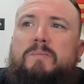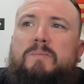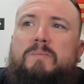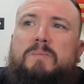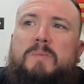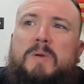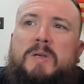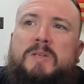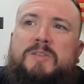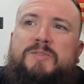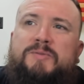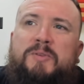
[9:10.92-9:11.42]

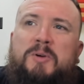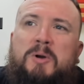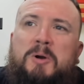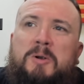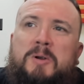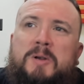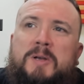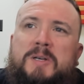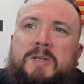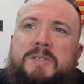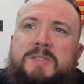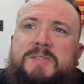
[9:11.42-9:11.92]
As
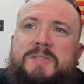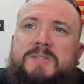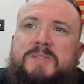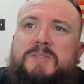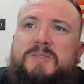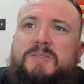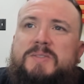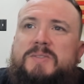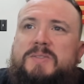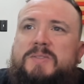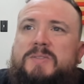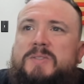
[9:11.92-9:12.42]
far
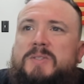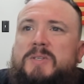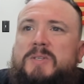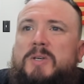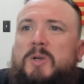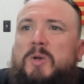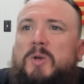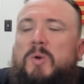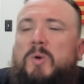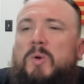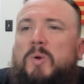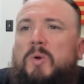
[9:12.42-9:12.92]
as
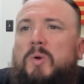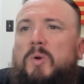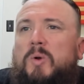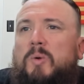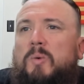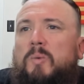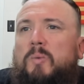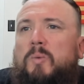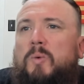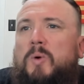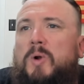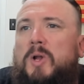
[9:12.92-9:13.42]

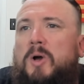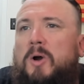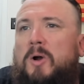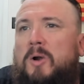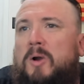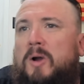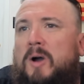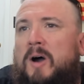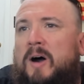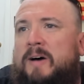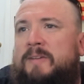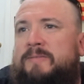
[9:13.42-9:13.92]
what
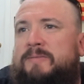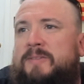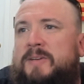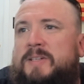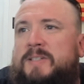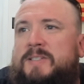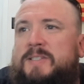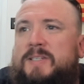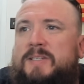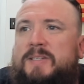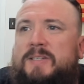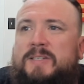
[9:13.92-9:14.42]
our
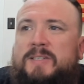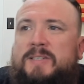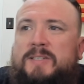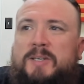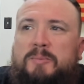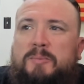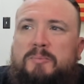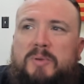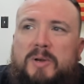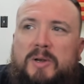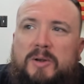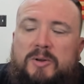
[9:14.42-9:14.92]
offense is
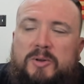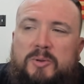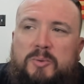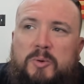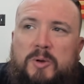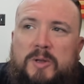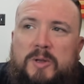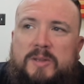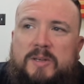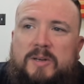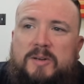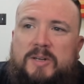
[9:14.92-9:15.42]
compared to
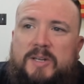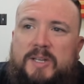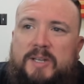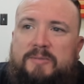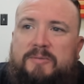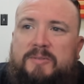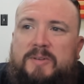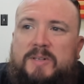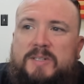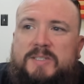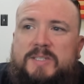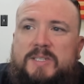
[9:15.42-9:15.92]
what their
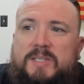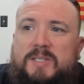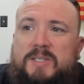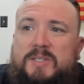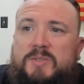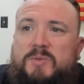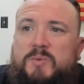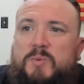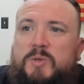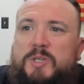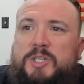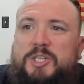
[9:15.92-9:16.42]
defense
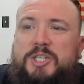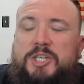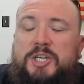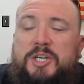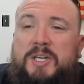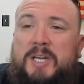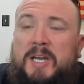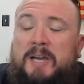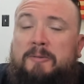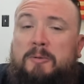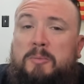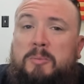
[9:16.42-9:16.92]
is, we
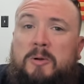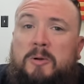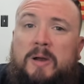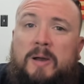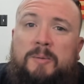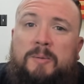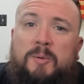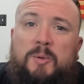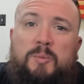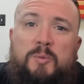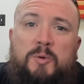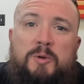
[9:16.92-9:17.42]
shouldn't have a
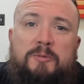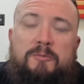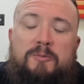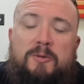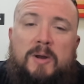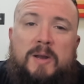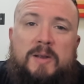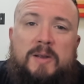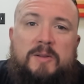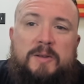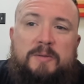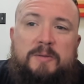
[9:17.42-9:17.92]
problem. We
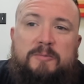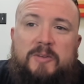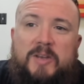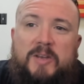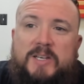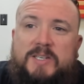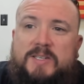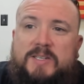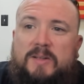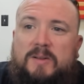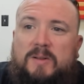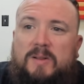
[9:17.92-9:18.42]
frankly
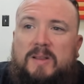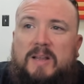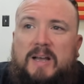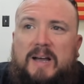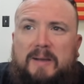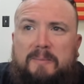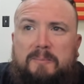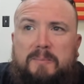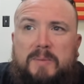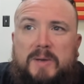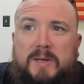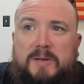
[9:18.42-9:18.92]
faced a
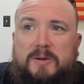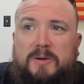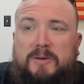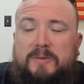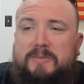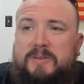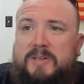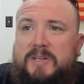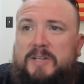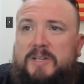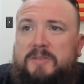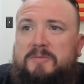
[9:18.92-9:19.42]
lot better
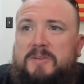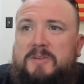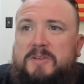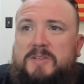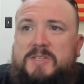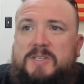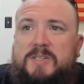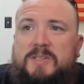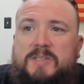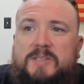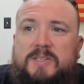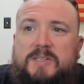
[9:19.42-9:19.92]
of a
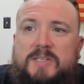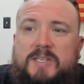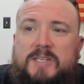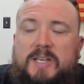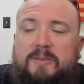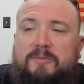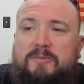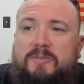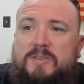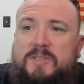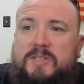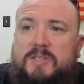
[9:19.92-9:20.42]
defense than the
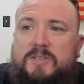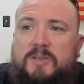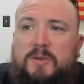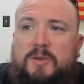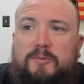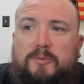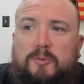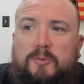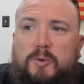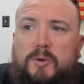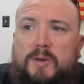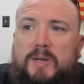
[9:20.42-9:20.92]
San Francisco
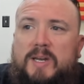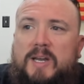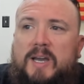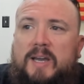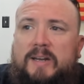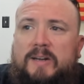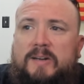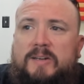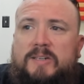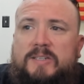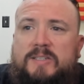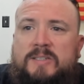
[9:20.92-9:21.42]

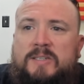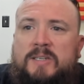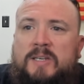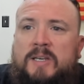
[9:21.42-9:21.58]
49ers,